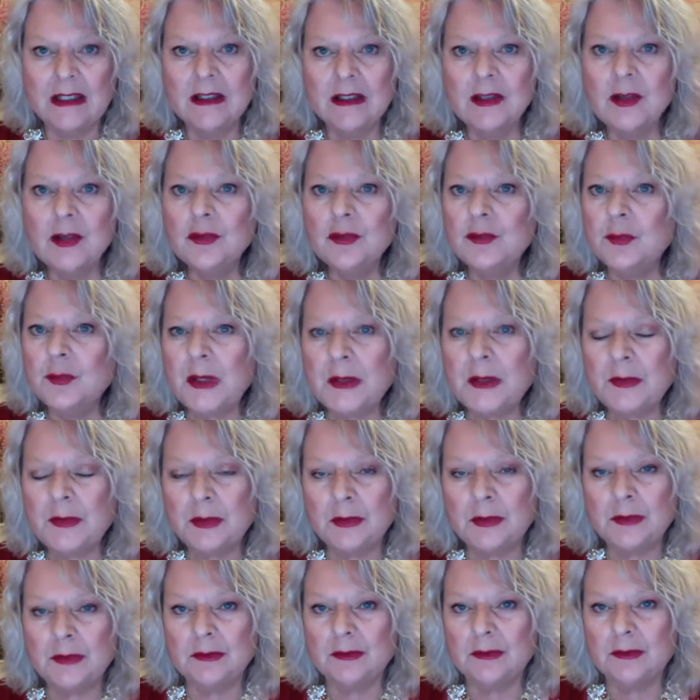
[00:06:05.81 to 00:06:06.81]
Those
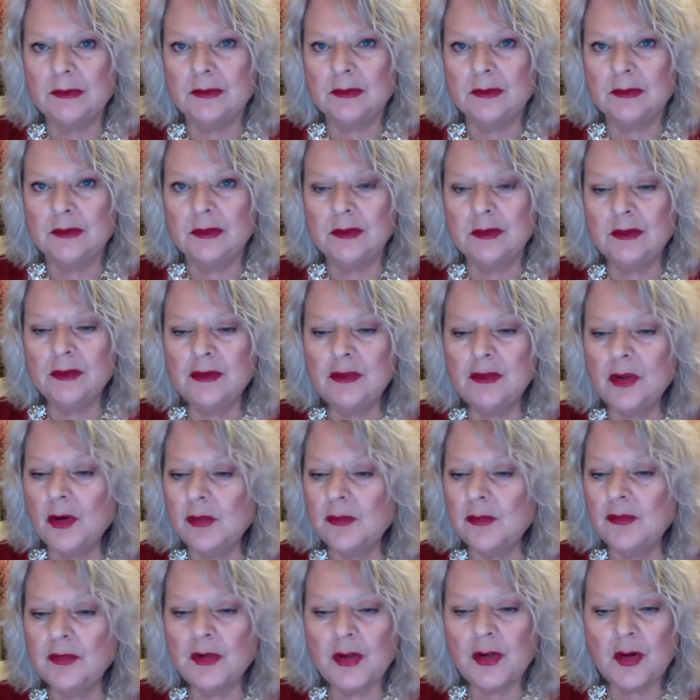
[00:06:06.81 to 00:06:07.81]
people don't